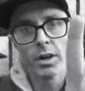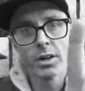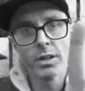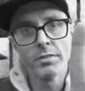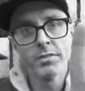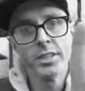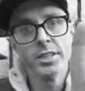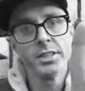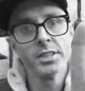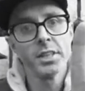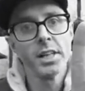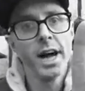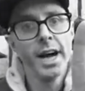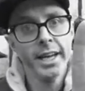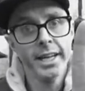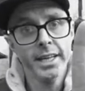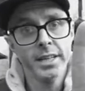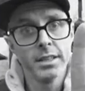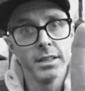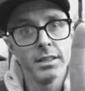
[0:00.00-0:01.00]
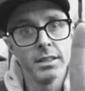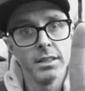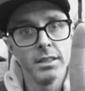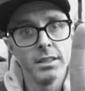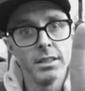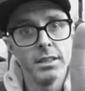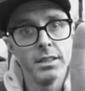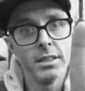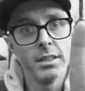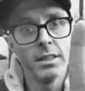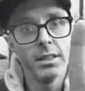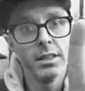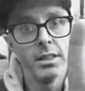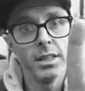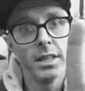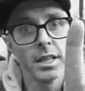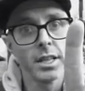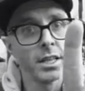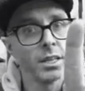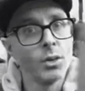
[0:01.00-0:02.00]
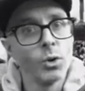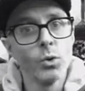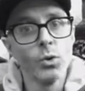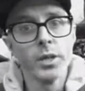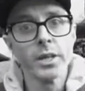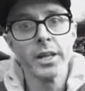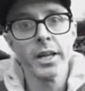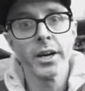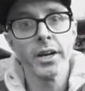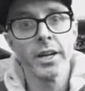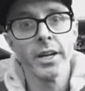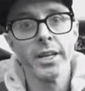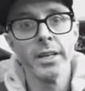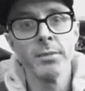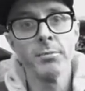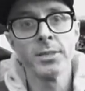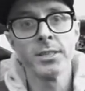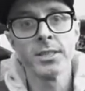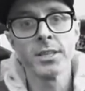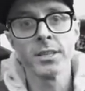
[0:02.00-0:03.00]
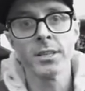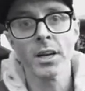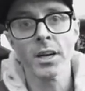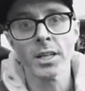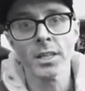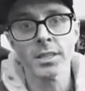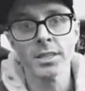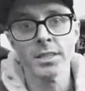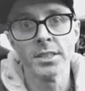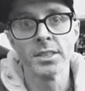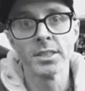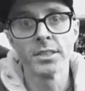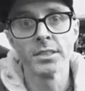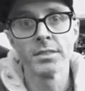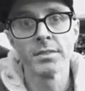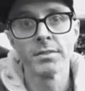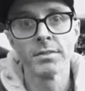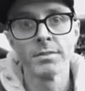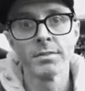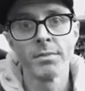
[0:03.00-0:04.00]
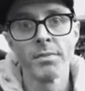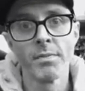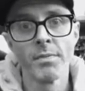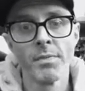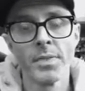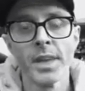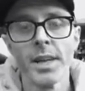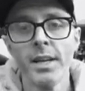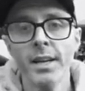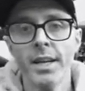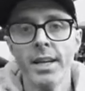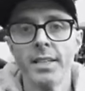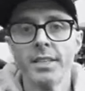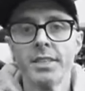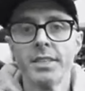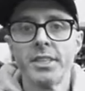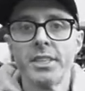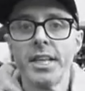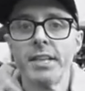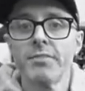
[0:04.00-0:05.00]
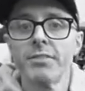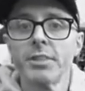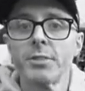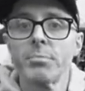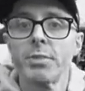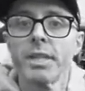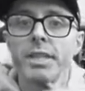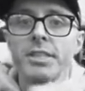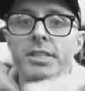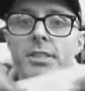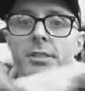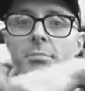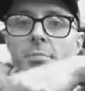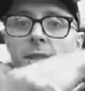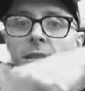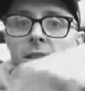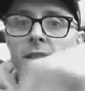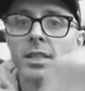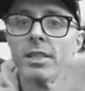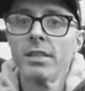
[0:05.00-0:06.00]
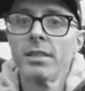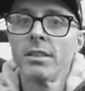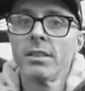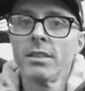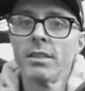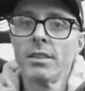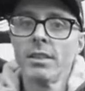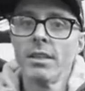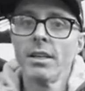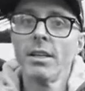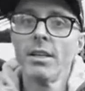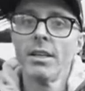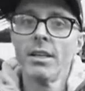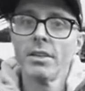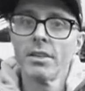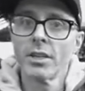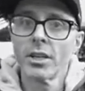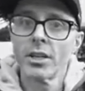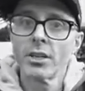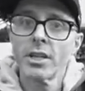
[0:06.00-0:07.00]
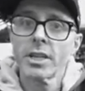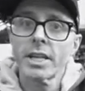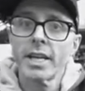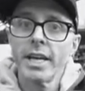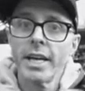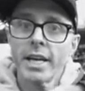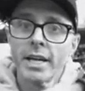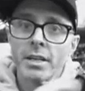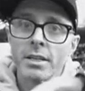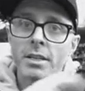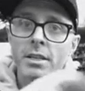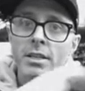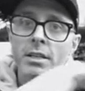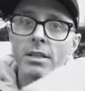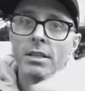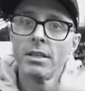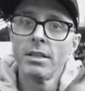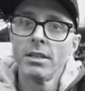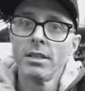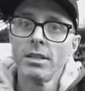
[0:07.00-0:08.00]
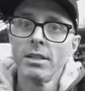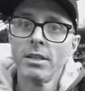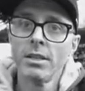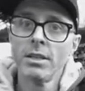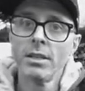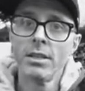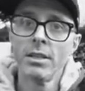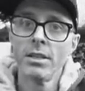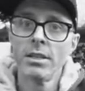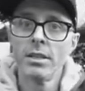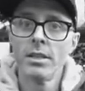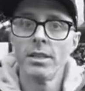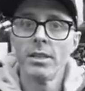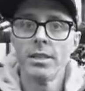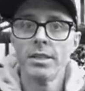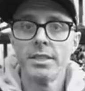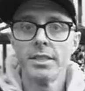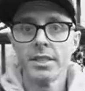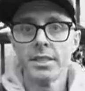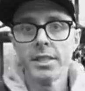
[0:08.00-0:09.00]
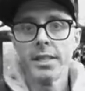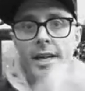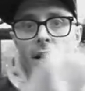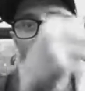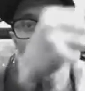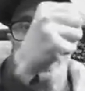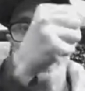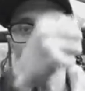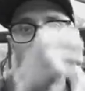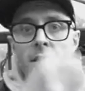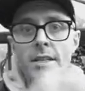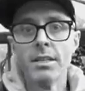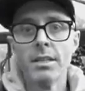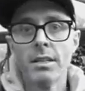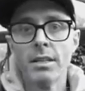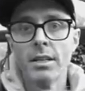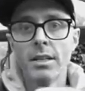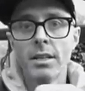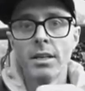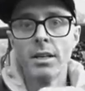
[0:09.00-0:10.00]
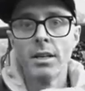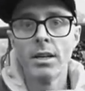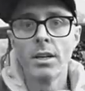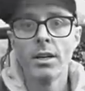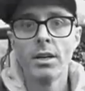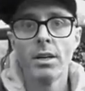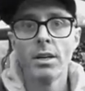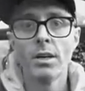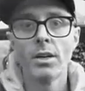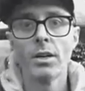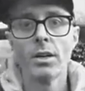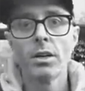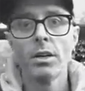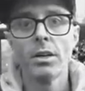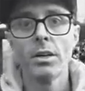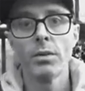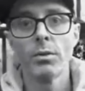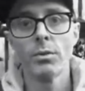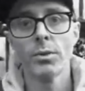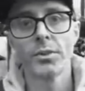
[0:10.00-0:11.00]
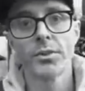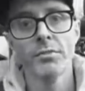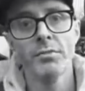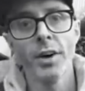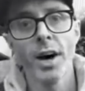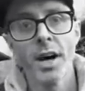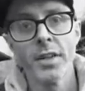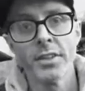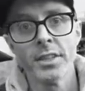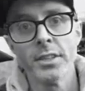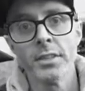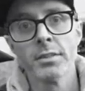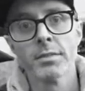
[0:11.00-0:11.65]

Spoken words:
of his light, it can only carry him into darkness. And the safest place to be in the hurricane is in the eye, with the Father.